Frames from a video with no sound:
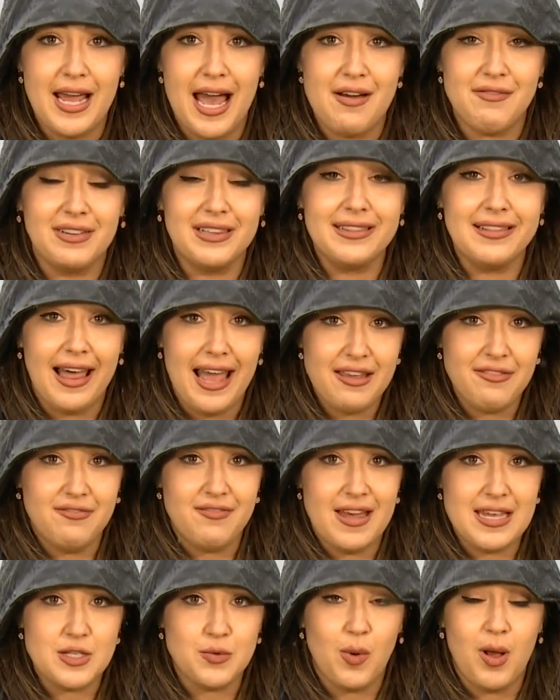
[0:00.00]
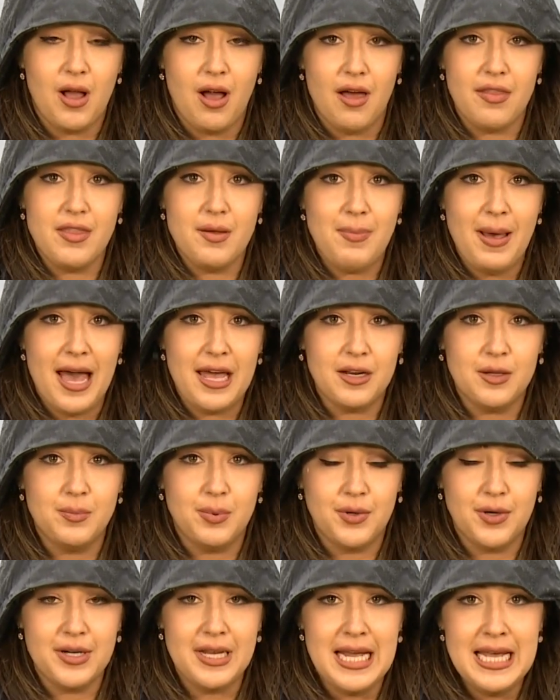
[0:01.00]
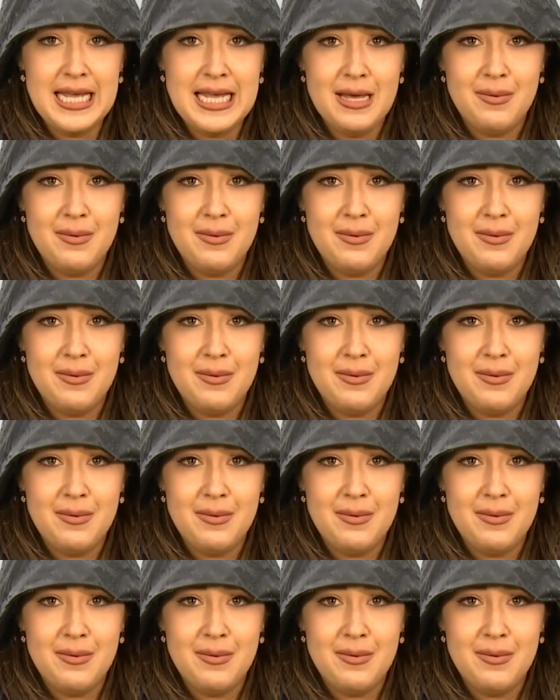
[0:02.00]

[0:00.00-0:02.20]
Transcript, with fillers: to have a life vest while on the paddleboard,